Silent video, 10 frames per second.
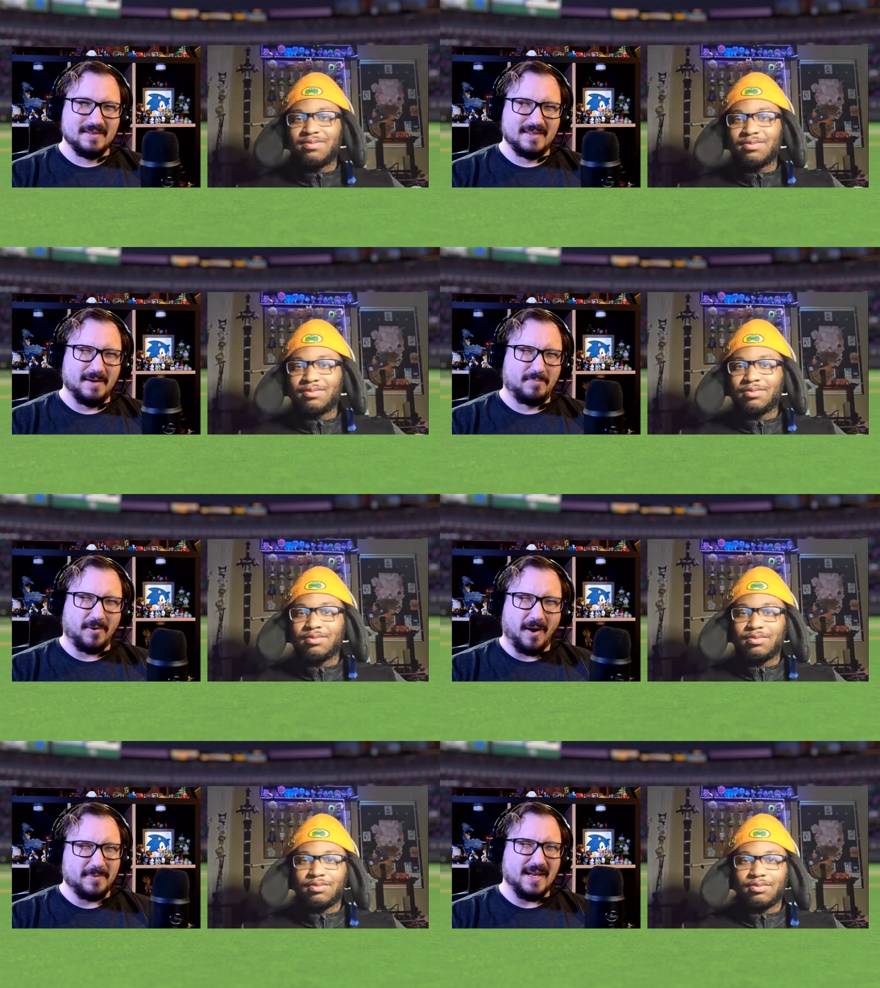Speaker 1: than
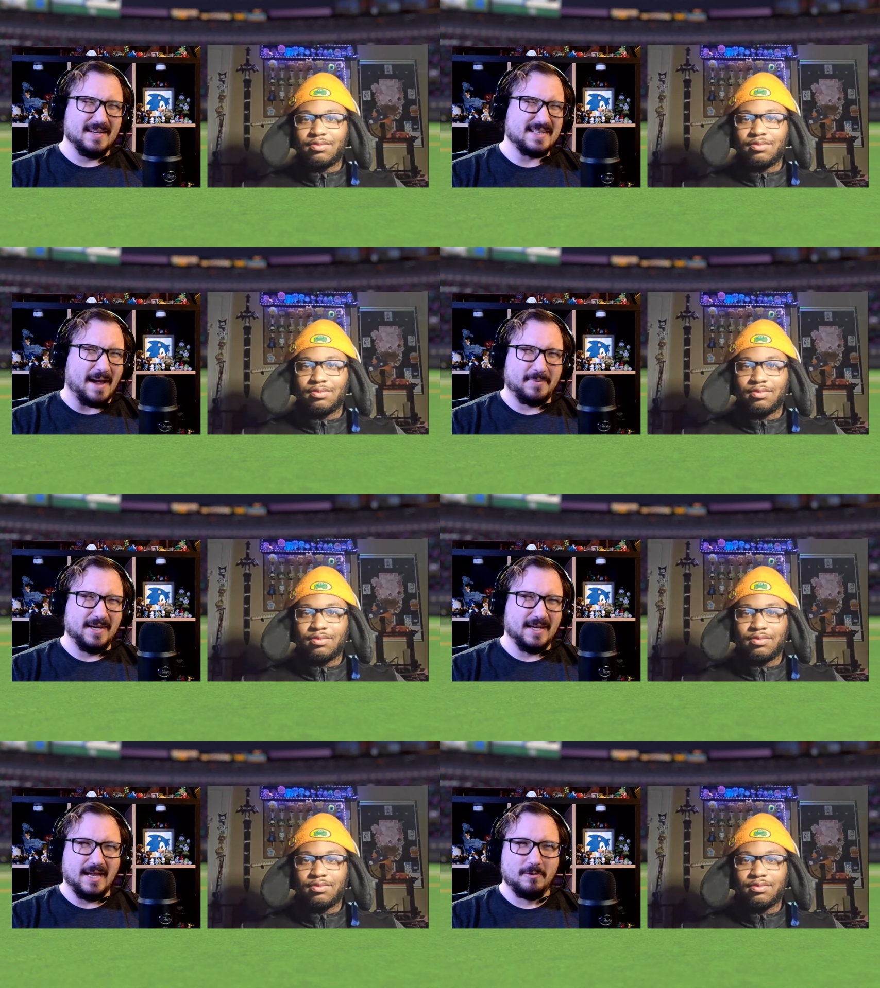probably is
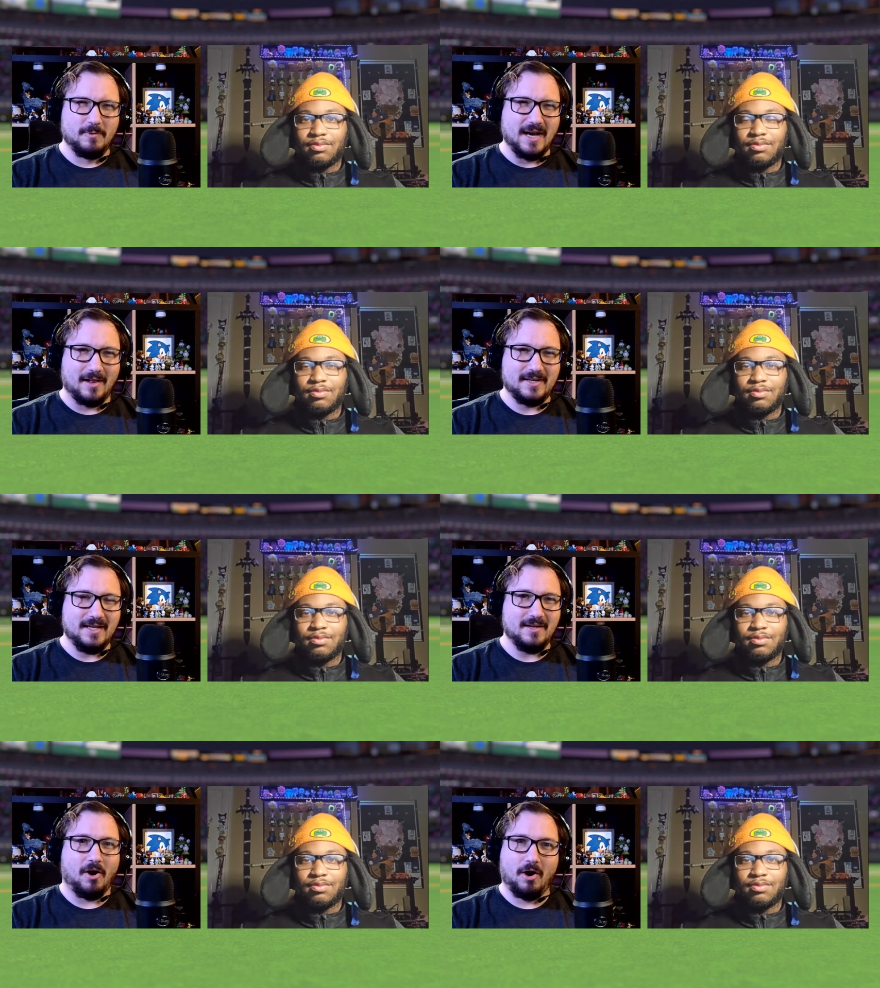happening in
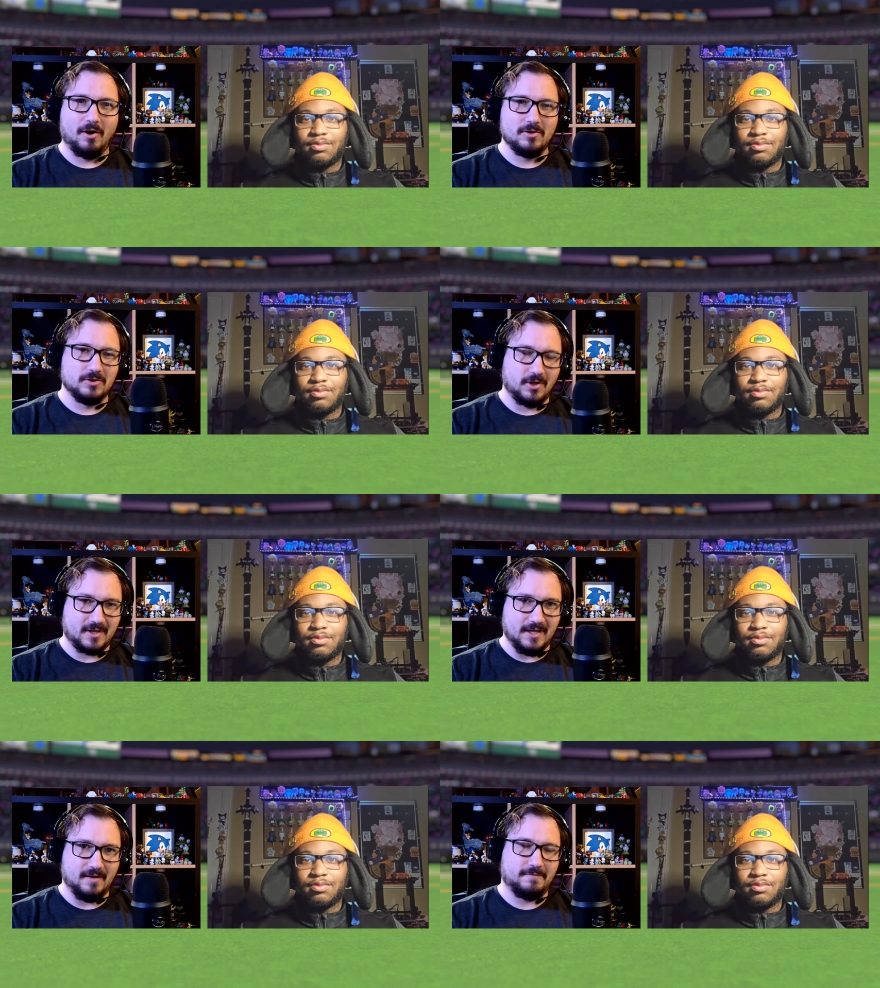reality are
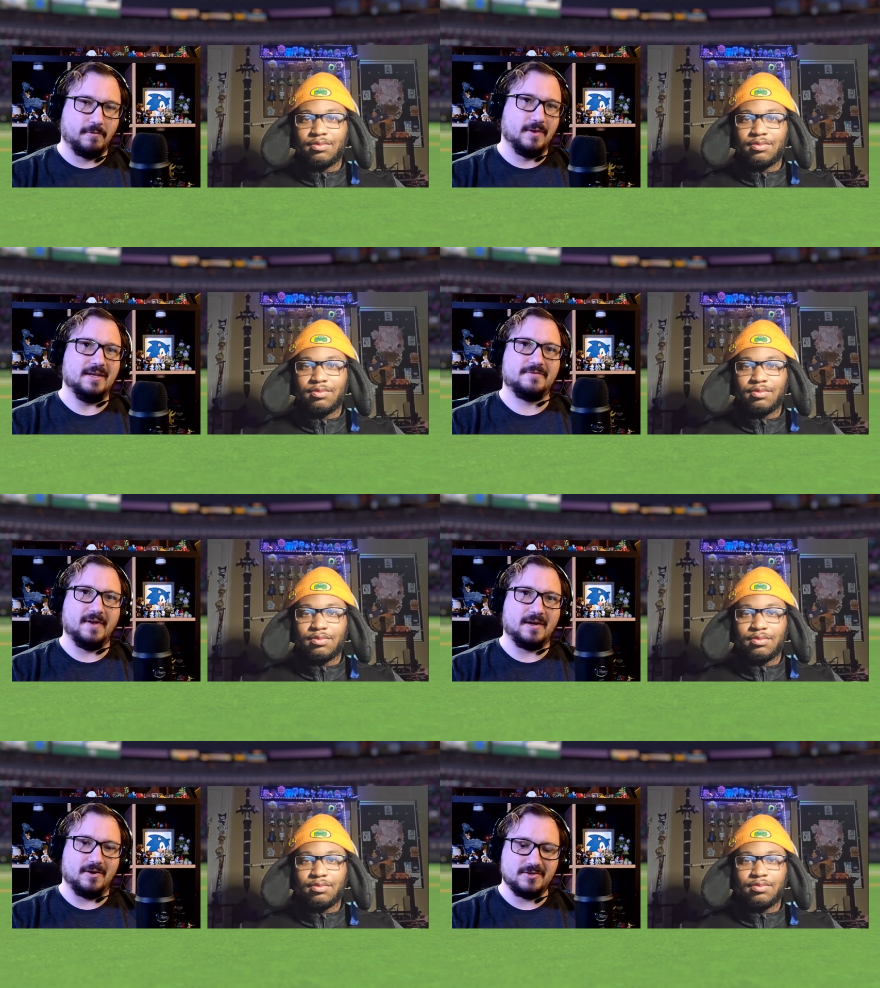looking for these
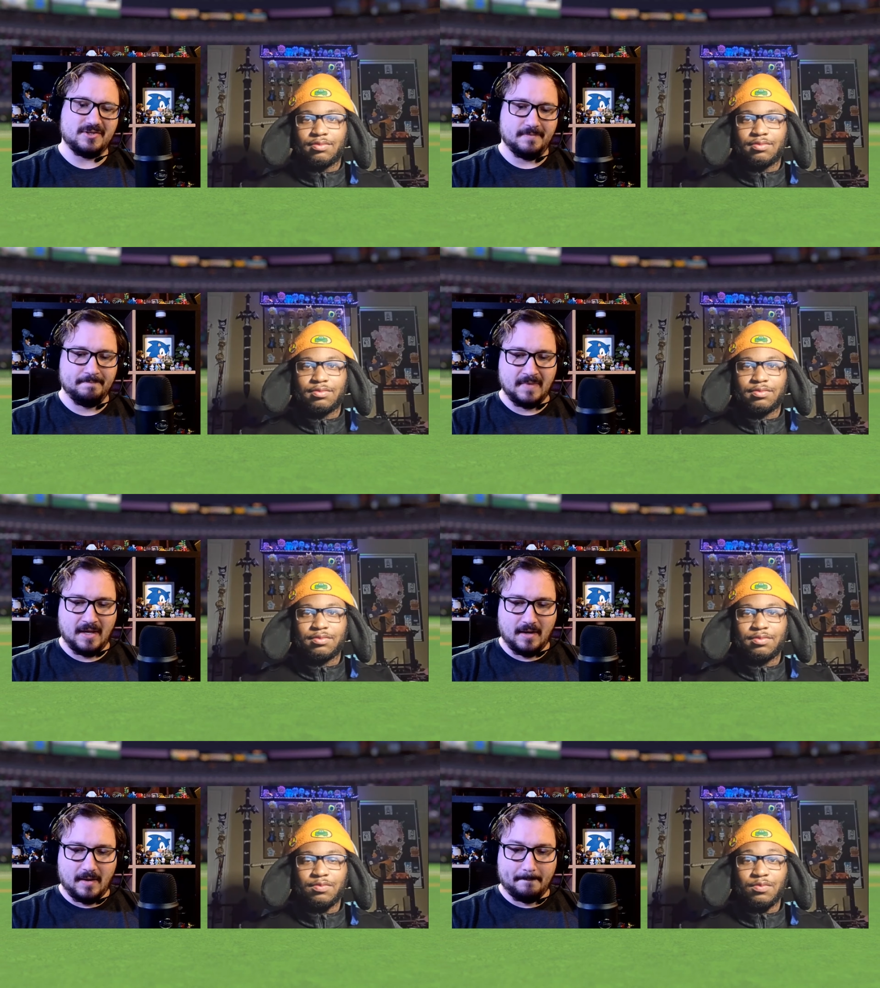figures.
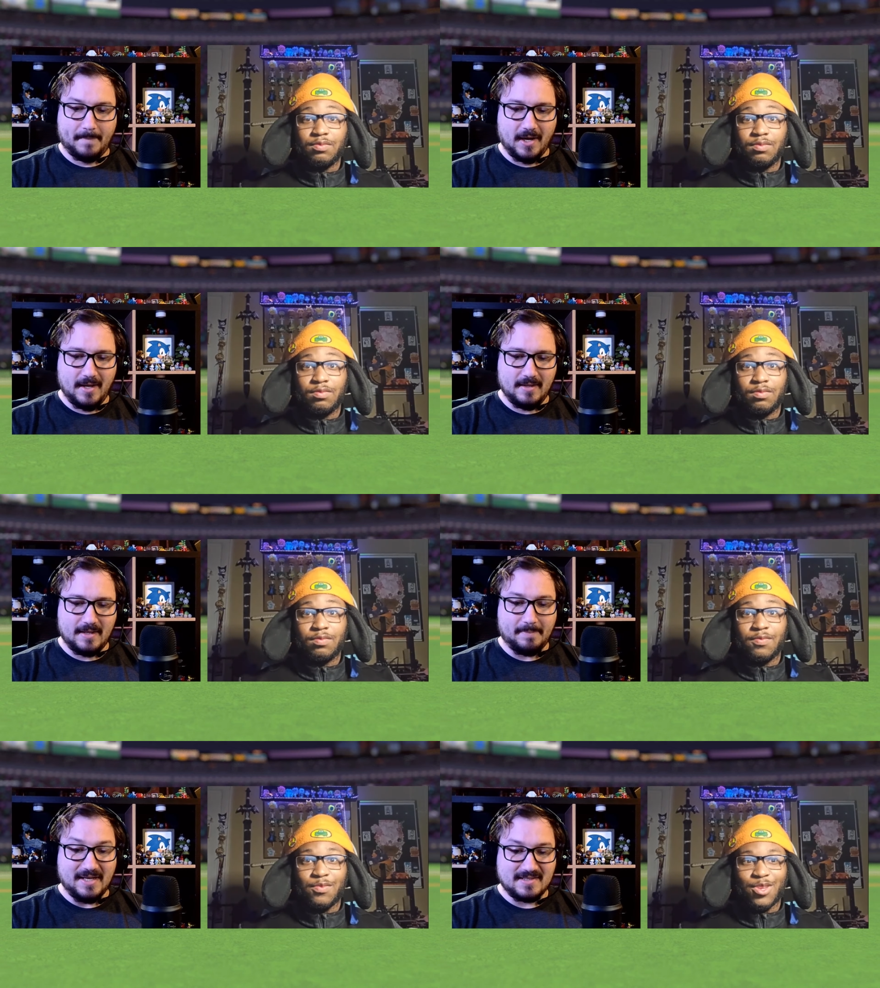But that
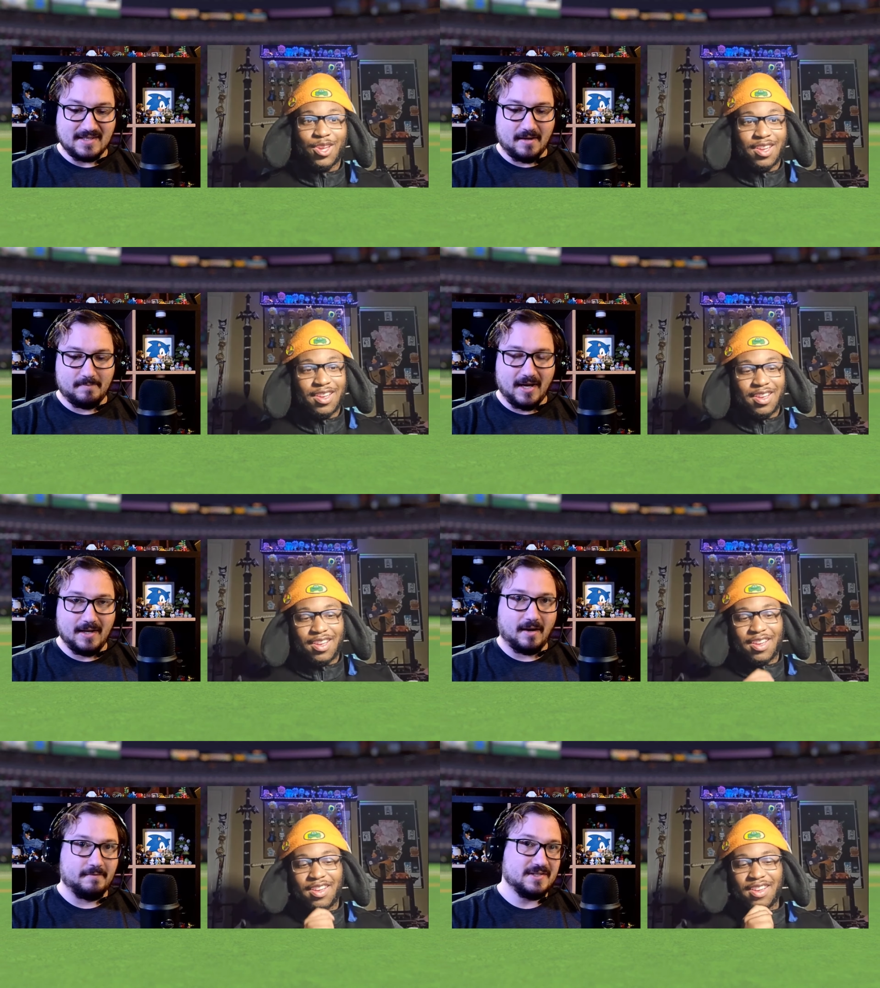being said, my
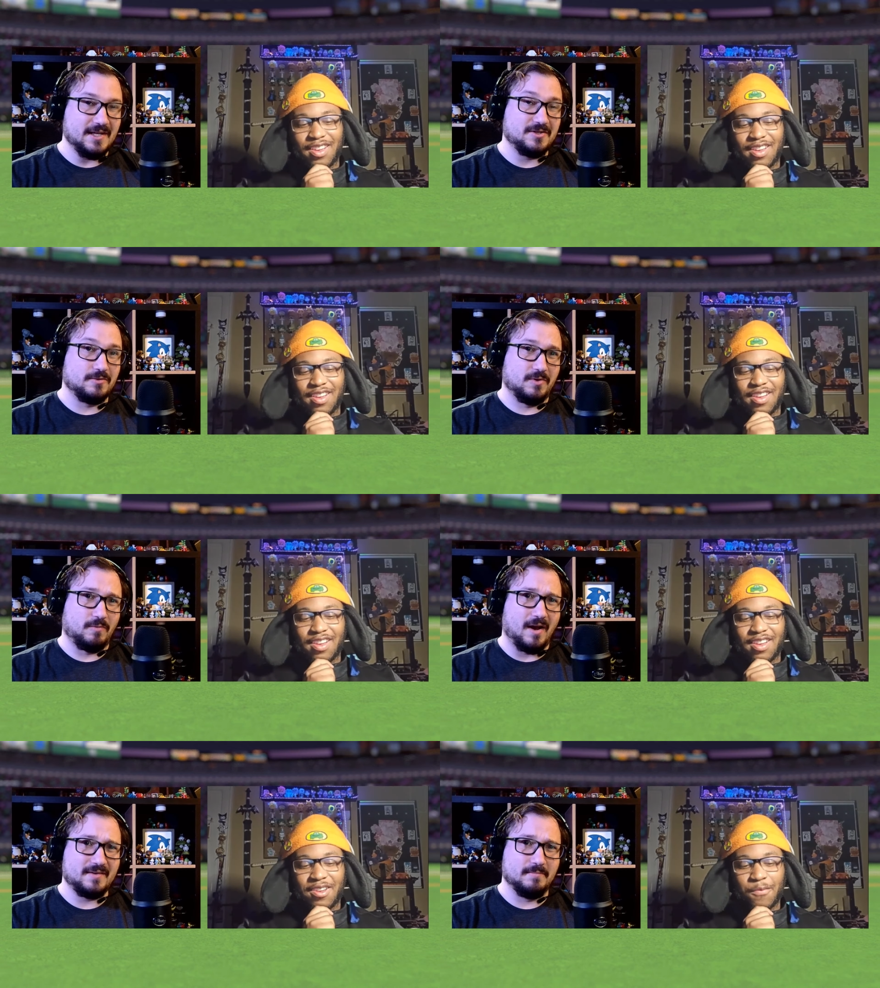conversations with
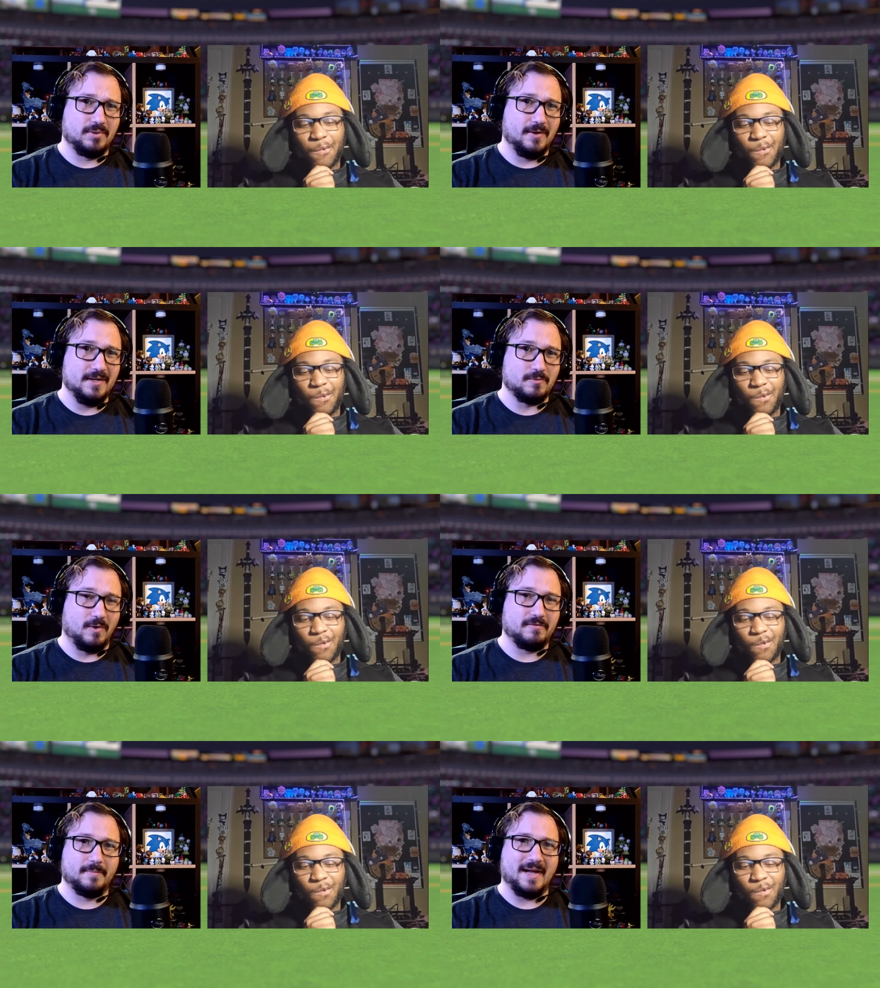Ross employees, one of them